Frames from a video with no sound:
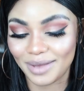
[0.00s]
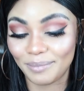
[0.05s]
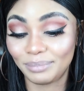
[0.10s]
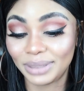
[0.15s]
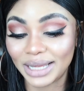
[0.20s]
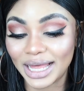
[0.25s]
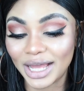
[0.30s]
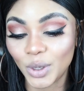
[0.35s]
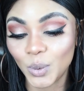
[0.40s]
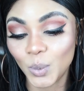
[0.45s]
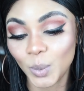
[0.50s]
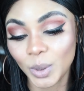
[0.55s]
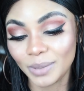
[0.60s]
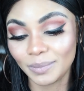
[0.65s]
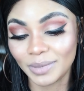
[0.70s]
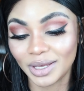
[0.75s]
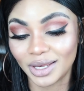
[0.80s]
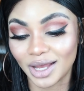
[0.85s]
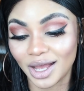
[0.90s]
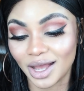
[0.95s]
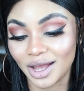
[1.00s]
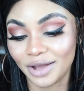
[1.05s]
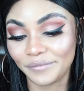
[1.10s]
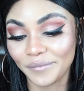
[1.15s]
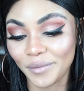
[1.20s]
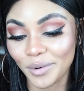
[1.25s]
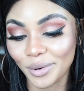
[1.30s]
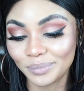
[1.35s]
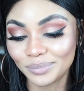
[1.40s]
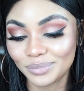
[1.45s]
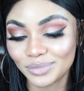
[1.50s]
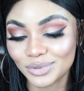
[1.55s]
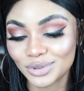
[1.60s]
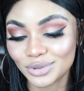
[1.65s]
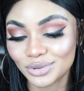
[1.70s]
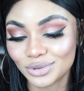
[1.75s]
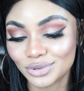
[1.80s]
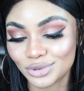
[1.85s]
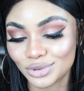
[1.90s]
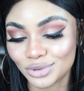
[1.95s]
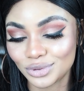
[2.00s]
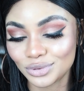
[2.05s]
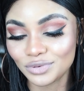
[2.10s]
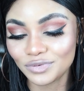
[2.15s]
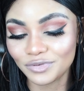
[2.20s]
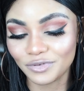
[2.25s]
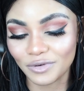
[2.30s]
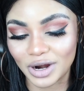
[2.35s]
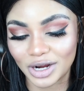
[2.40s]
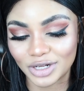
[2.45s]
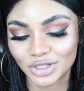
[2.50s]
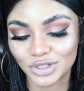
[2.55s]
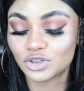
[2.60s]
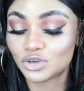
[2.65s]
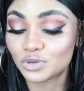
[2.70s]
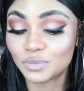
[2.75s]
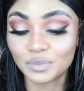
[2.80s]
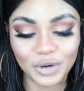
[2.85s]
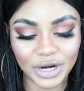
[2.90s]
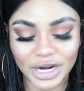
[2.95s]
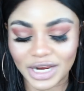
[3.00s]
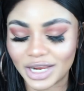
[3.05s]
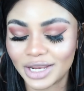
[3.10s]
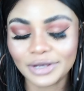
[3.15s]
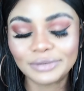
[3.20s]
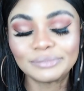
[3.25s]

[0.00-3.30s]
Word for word: Black women have come too far to break.